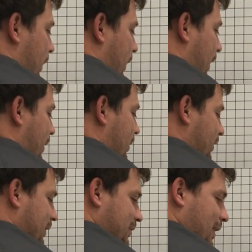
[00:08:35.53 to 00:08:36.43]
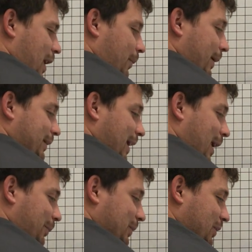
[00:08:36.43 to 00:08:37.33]
Okay, at least now my
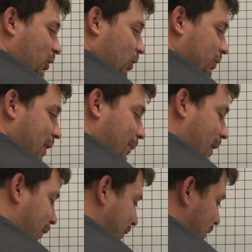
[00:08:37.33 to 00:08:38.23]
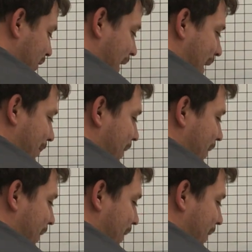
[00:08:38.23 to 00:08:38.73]
top is a whole number. I feel a lot